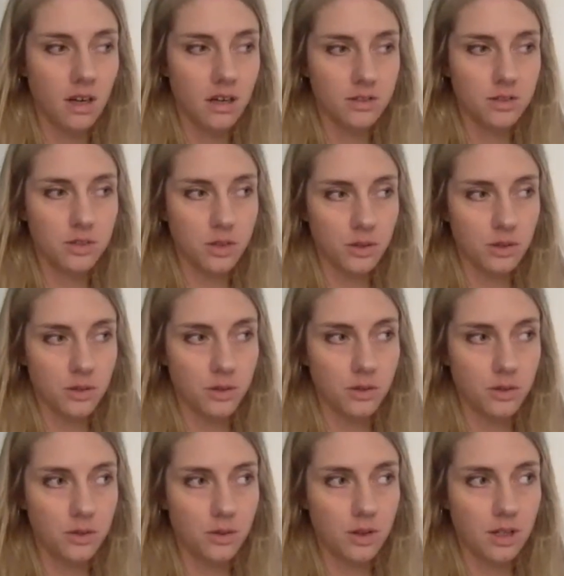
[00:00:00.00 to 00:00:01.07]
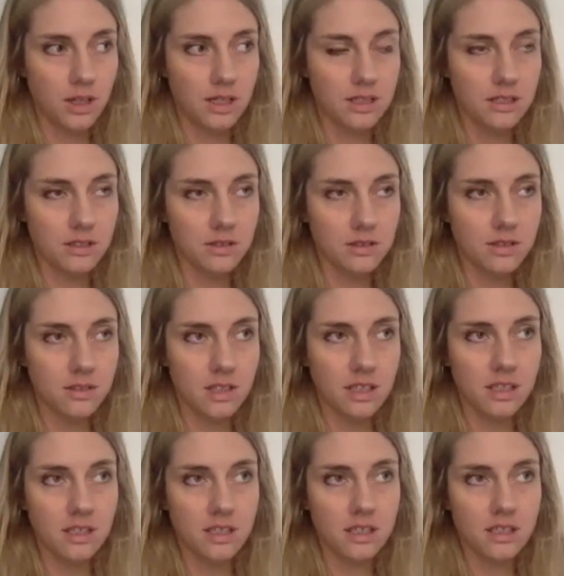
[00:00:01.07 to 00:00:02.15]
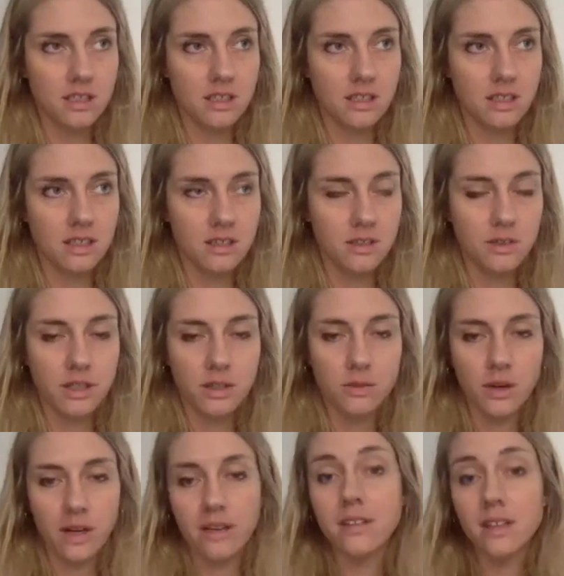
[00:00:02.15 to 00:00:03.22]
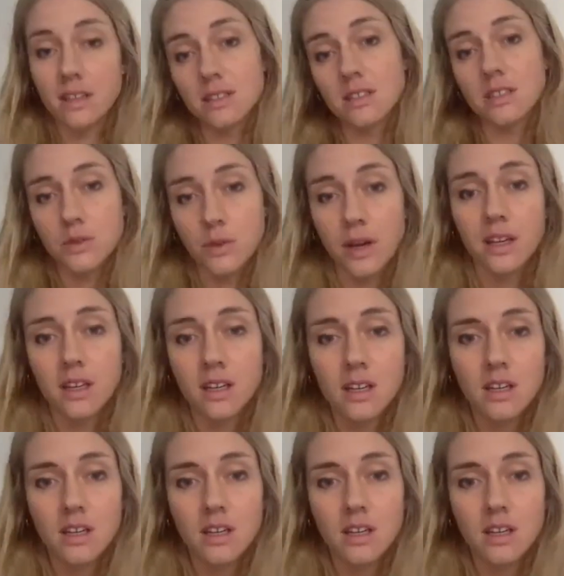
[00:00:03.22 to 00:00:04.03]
So I don't think uh, you can weigh things this way.